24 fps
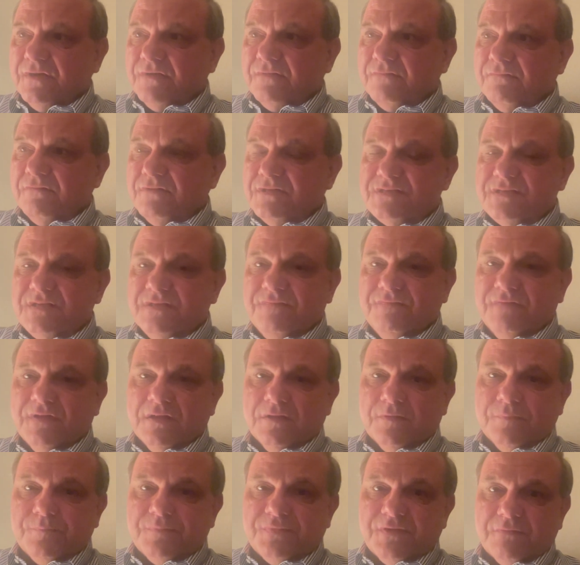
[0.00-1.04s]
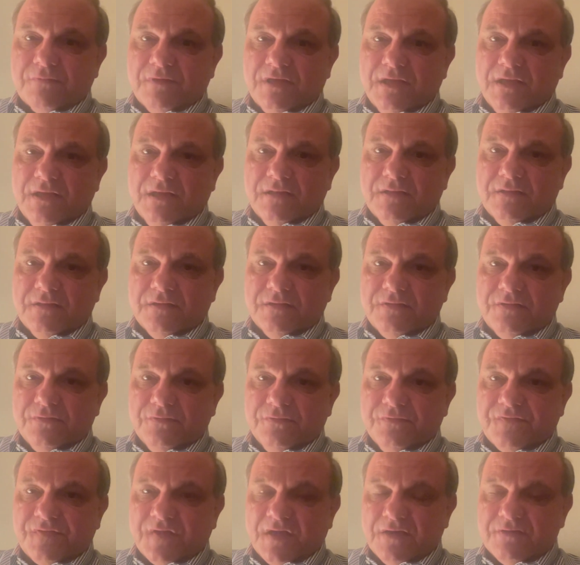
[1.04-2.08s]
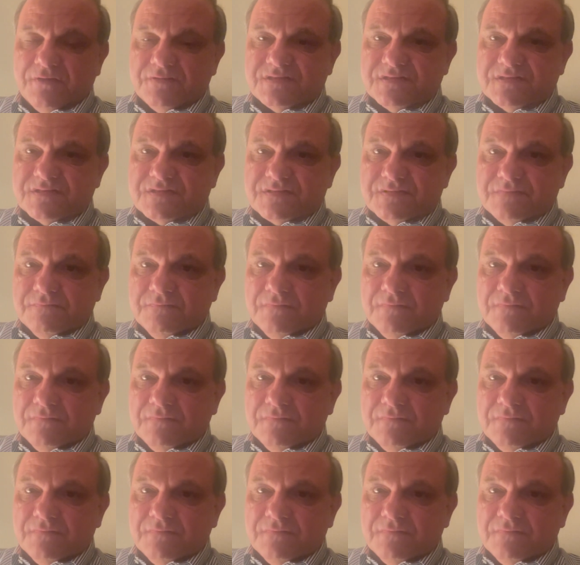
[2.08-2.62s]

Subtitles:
was developed already in the 2000s.